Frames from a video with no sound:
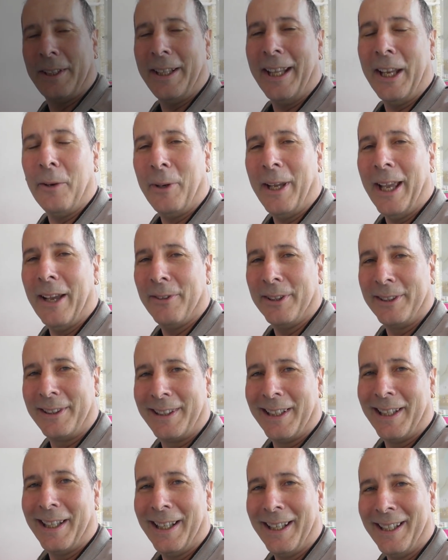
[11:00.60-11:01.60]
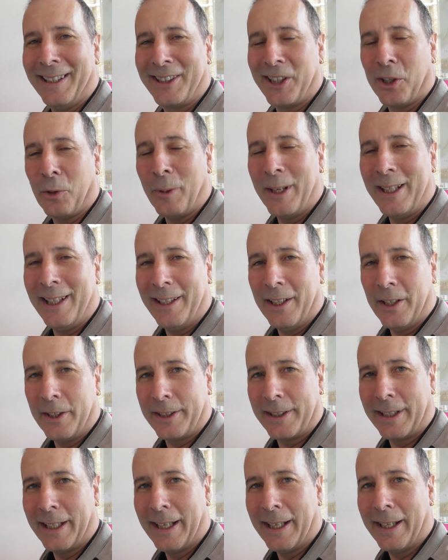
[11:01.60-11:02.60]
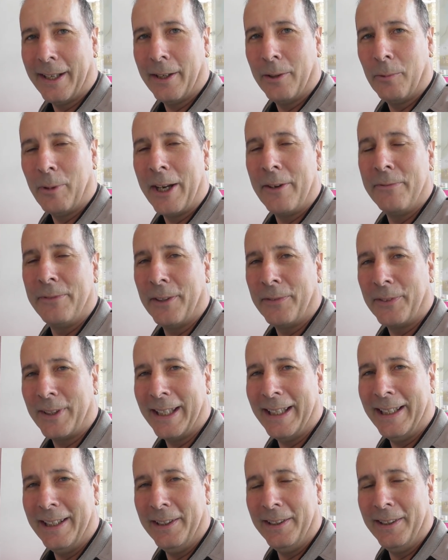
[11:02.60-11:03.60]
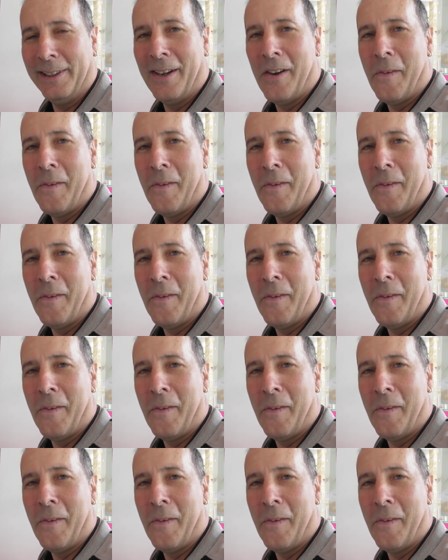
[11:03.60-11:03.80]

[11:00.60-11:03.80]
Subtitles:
there we have it. So I went in at 1:15